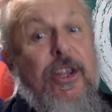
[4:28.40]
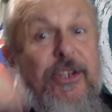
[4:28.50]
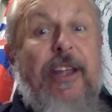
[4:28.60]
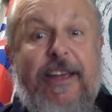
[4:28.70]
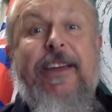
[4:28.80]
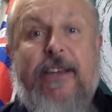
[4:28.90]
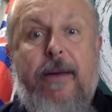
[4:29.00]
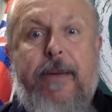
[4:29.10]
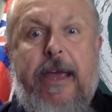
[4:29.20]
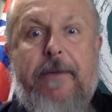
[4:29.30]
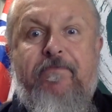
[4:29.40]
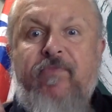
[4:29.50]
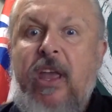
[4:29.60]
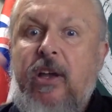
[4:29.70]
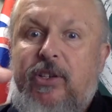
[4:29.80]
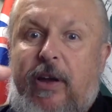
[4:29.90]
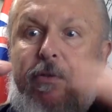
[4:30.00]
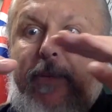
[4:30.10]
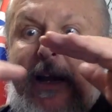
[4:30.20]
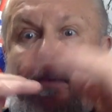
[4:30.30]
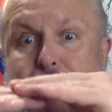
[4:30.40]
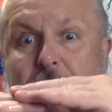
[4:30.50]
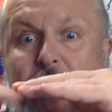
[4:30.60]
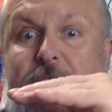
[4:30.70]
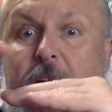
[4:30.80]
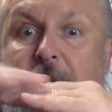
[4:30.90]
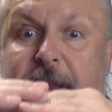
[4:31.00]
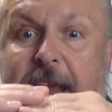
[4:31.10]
so they could come in. So everybody built on